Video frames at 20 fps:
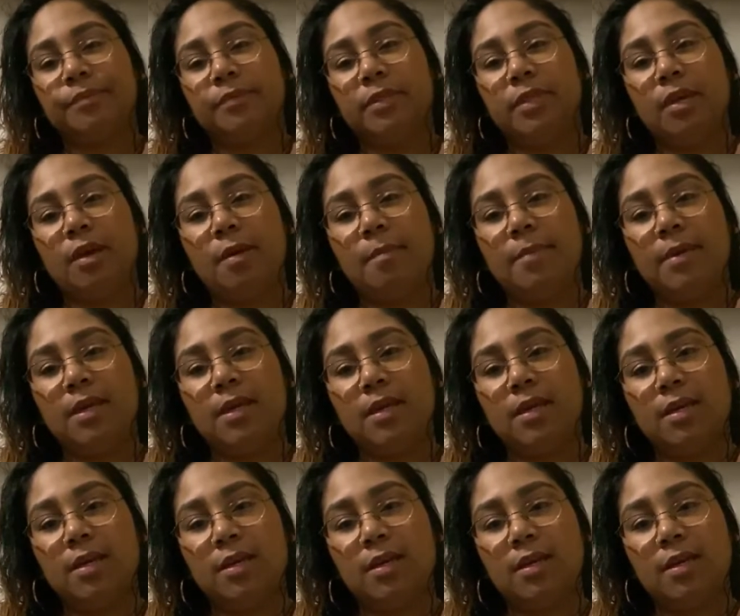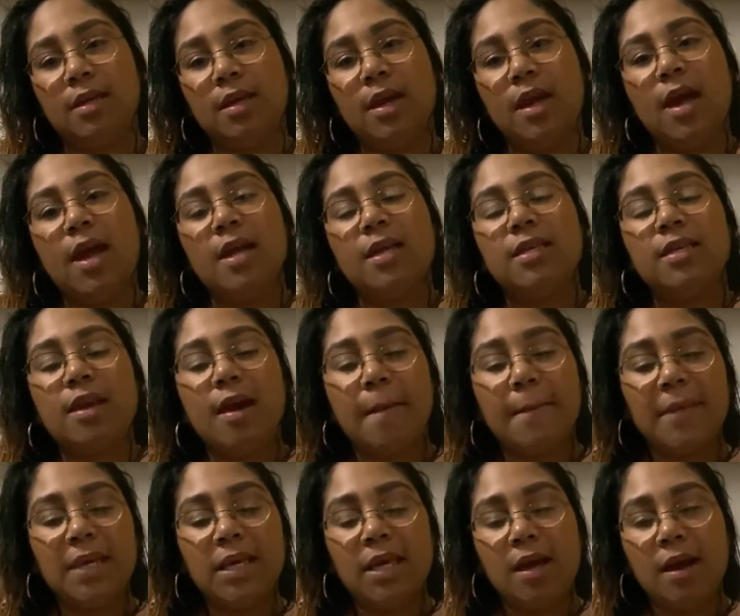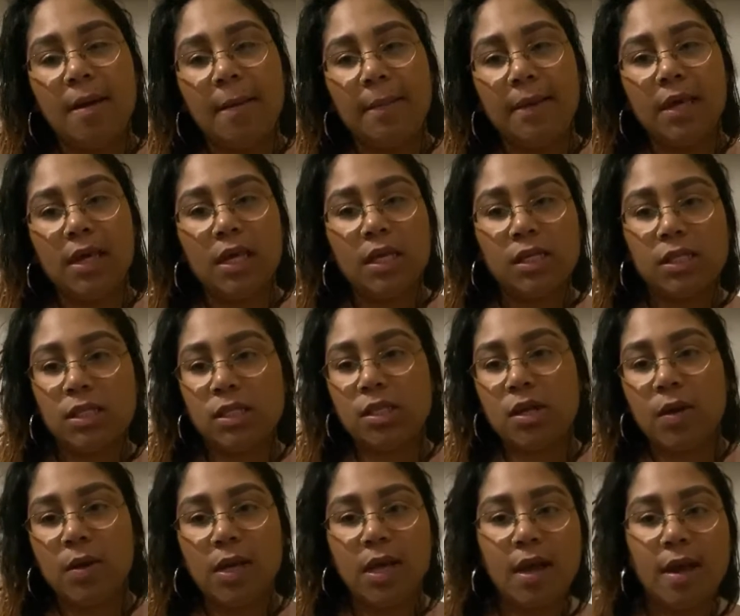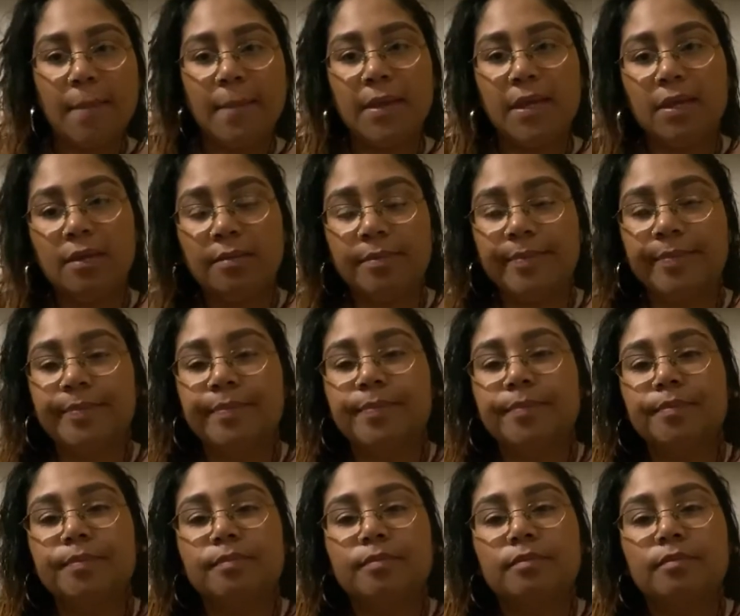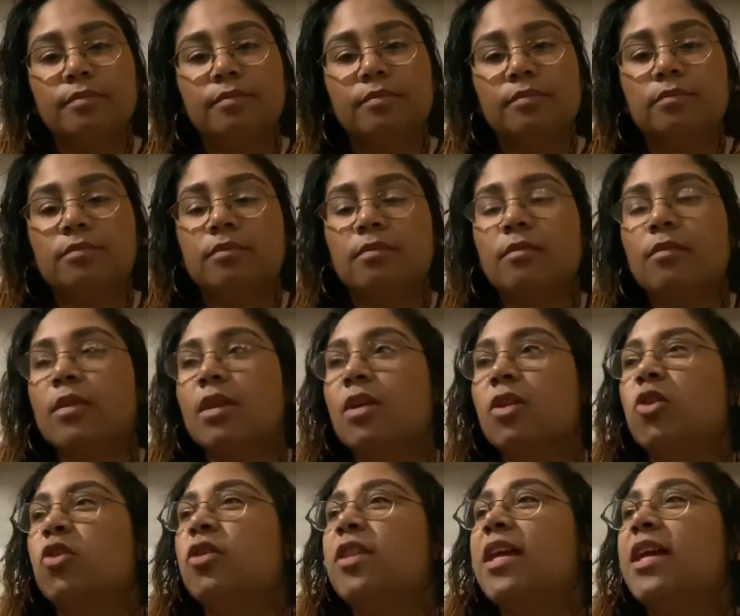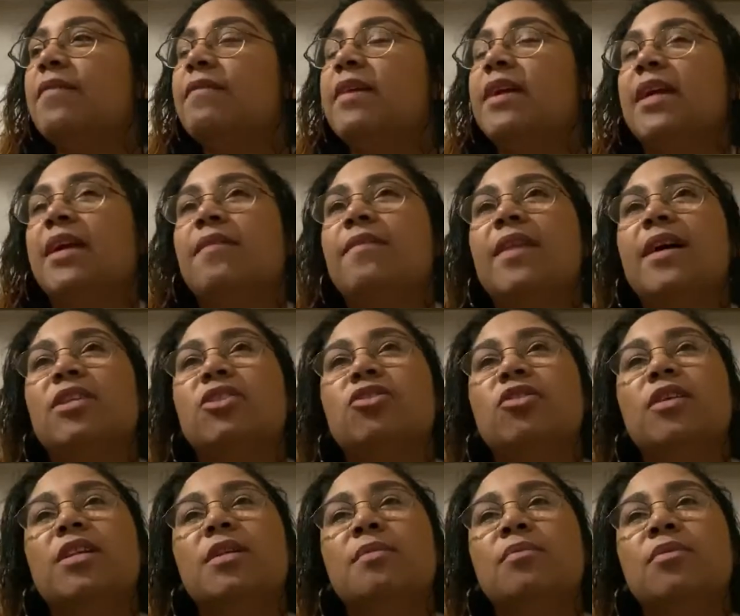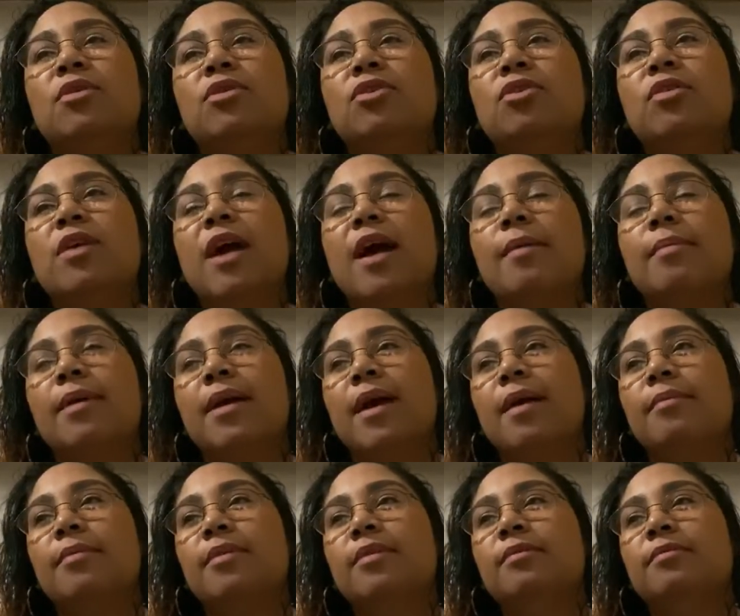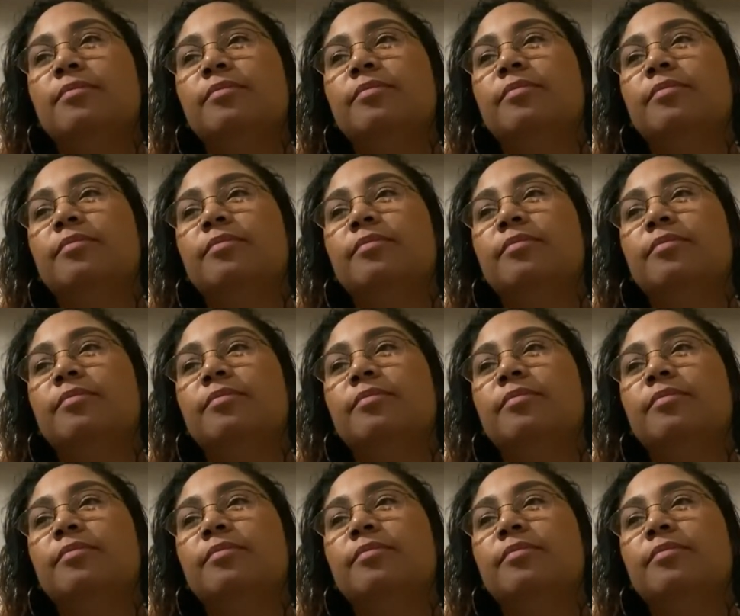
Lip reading: Yummy. Yummy, yummy. So yummy. Do they even give that show anymore, Yo Gabba Gabba?